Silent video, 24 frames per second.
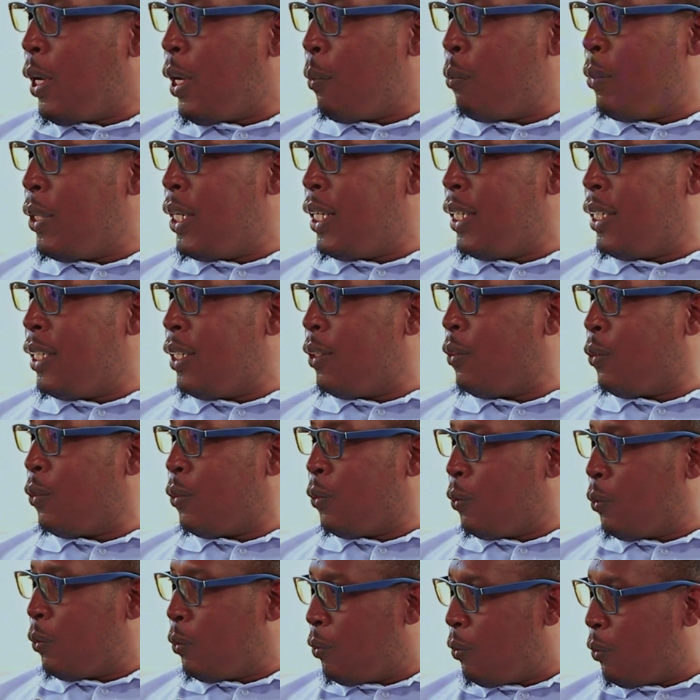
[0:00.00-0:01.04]
ability to
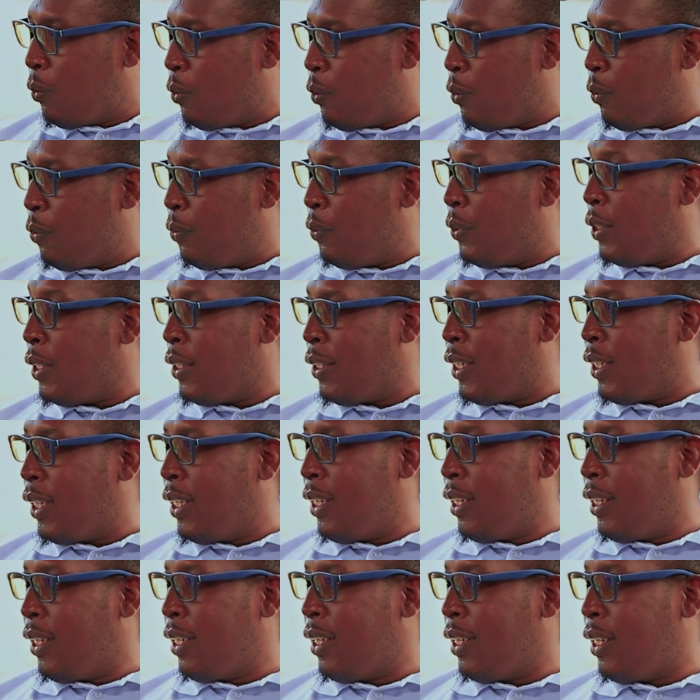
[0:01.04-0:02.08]
feel
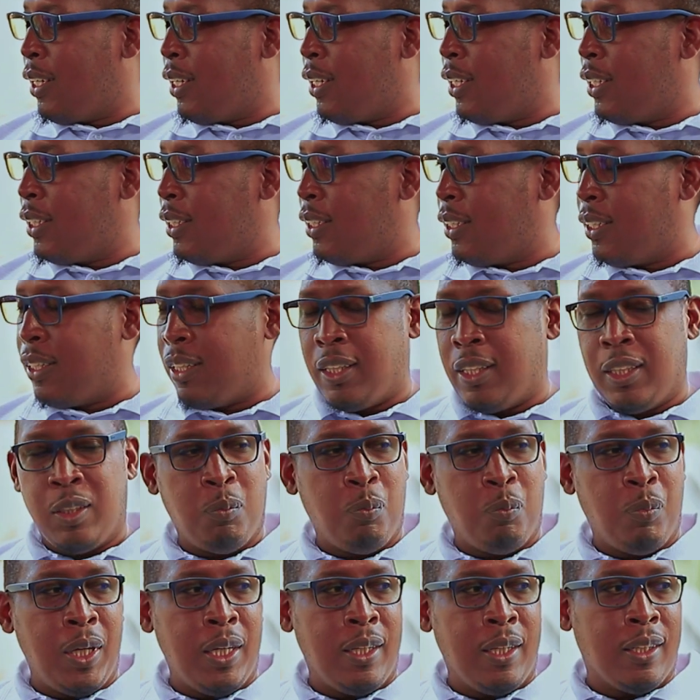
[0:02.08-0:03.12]
this
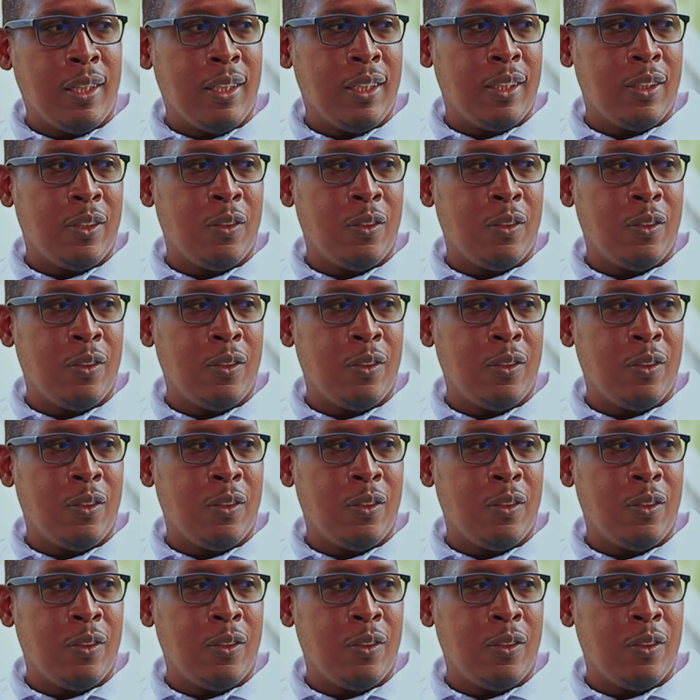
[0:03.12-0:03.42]
pain.